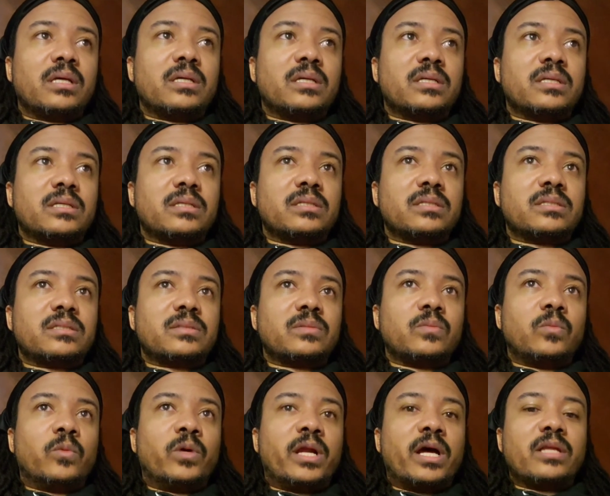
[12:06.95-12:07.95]

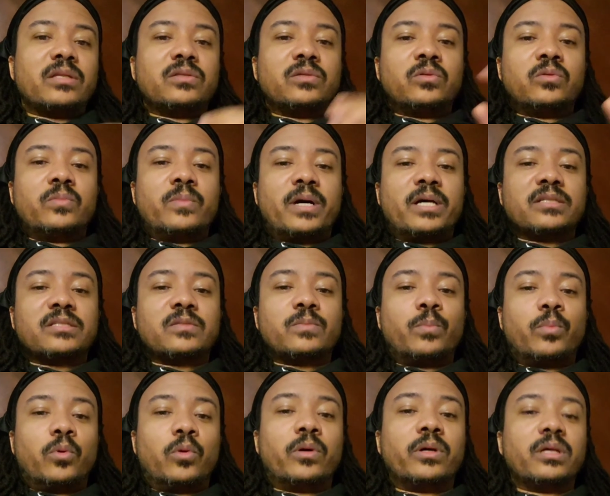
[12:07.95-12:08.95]
Because when I do my
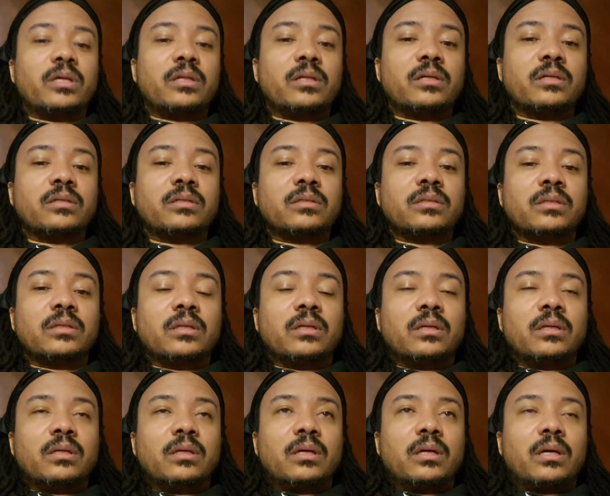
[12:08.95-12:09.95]
spoiler
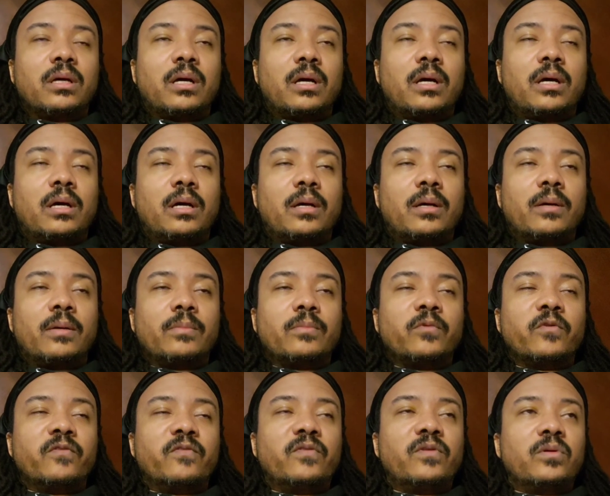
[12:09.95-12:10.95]

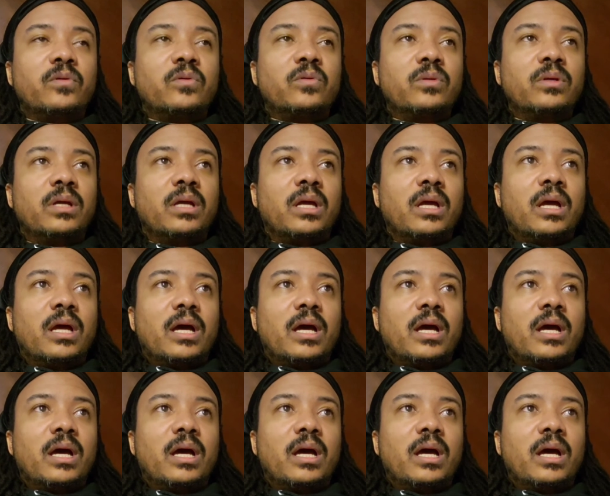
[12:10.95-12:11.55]
um, review,